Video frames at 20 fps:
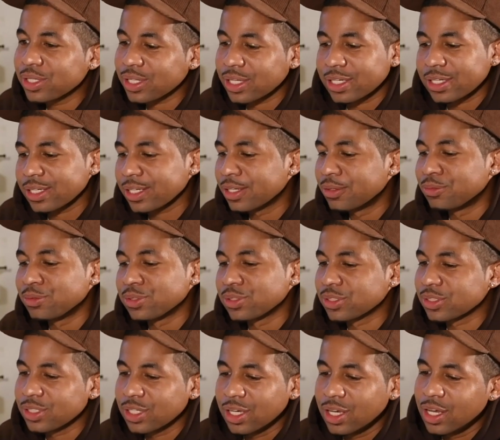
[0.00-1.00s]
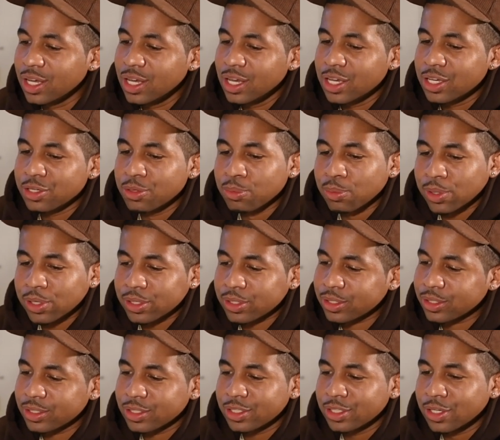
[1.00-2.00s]
Like, it was, you weren't,
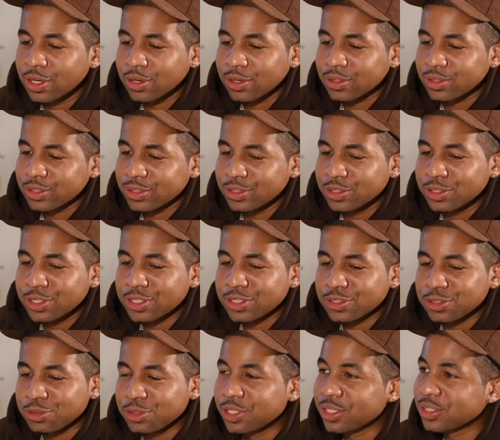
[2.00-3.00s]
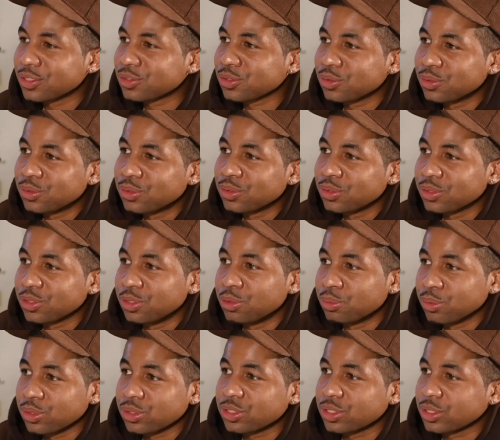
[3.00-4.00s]
you didn't do good in school. You
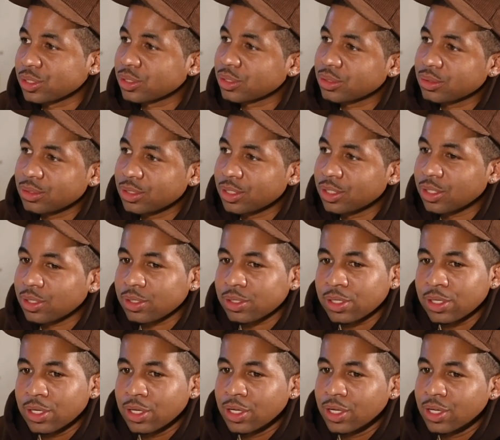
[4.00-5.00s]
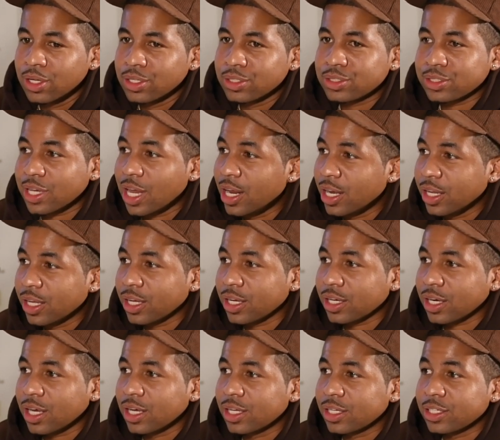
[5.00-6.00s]
were just, skating, and
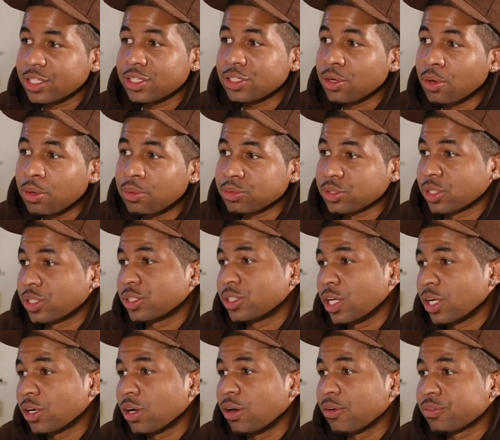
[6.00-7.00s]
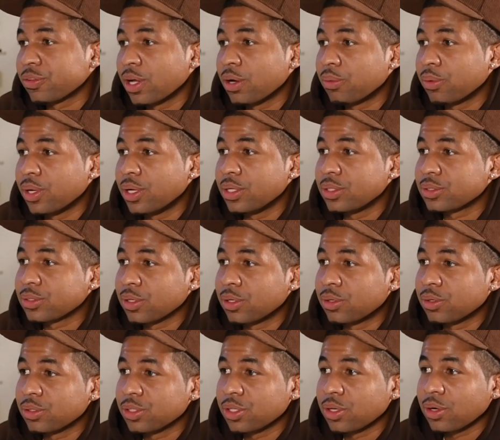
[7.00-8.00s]
I didn't know it was going to take off that way.
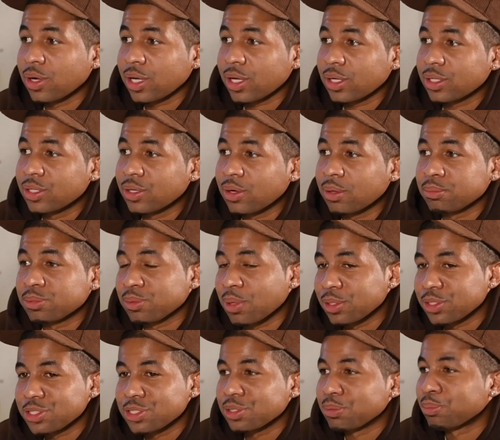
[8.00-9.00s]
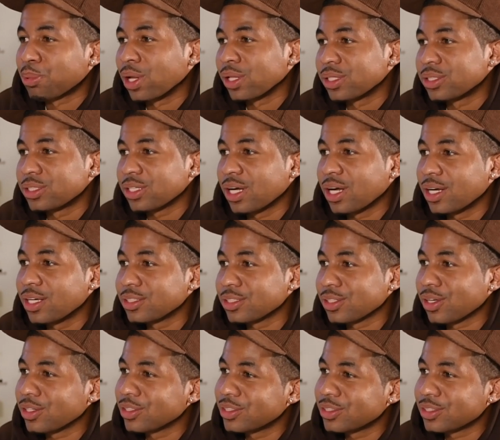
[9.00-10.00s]
So, she apologized and
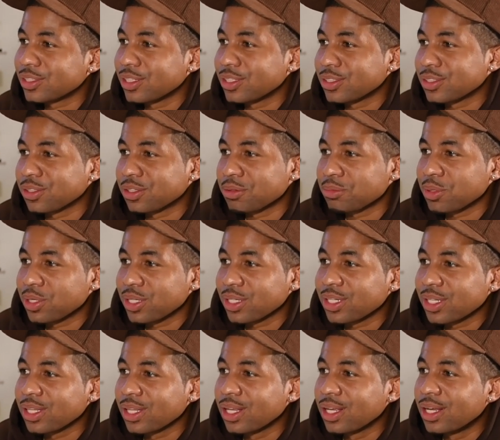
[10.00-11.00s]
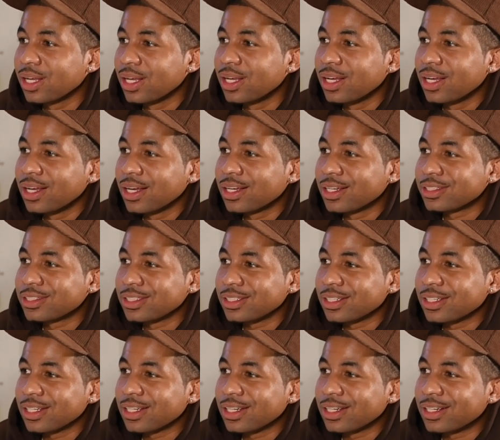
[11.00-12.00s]
all these things, you know what I mean? She's happy she let
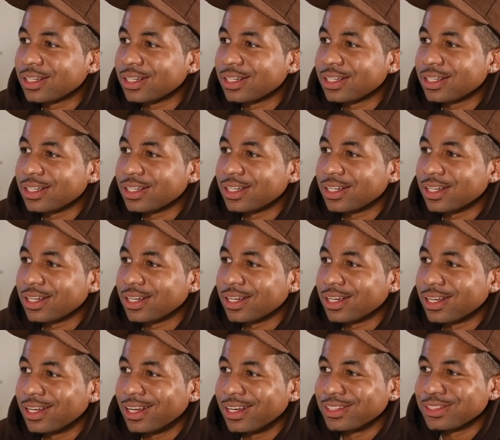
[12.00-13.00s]
you skate now, bro.